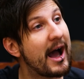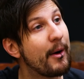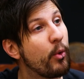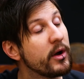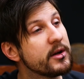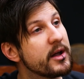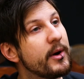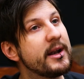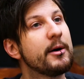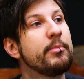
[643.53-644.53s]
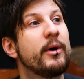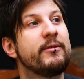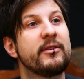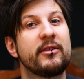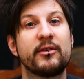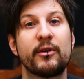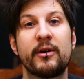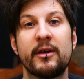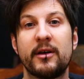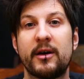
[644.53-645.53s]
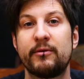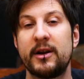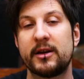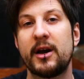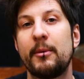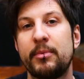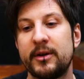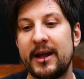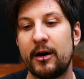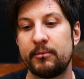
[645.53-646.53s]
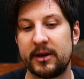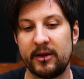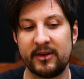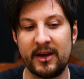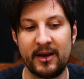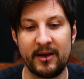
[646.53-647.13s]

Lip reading: And what you're going to end up with is a story that a reader can't put down, because